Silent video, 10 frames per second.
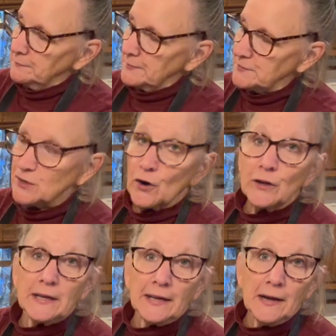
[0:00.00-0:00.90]

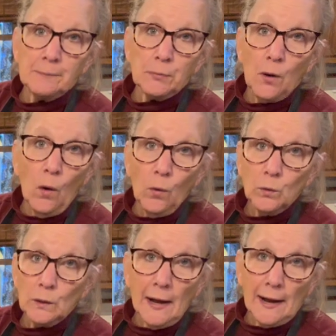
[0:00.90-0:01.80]
darkening up a whole
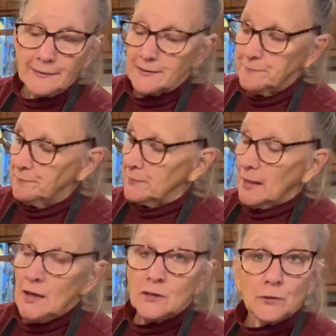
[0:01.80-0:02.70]
lot.
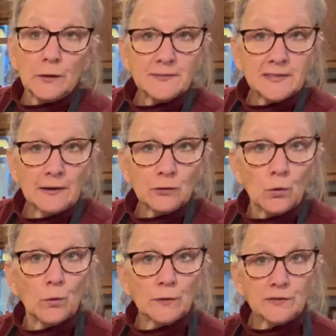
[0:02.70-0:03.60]
So I have 7
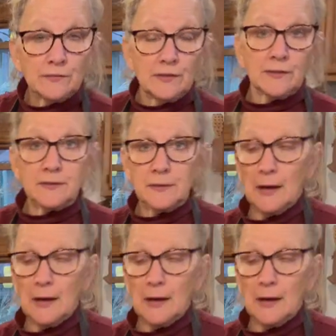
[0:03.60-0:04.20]
quarts of this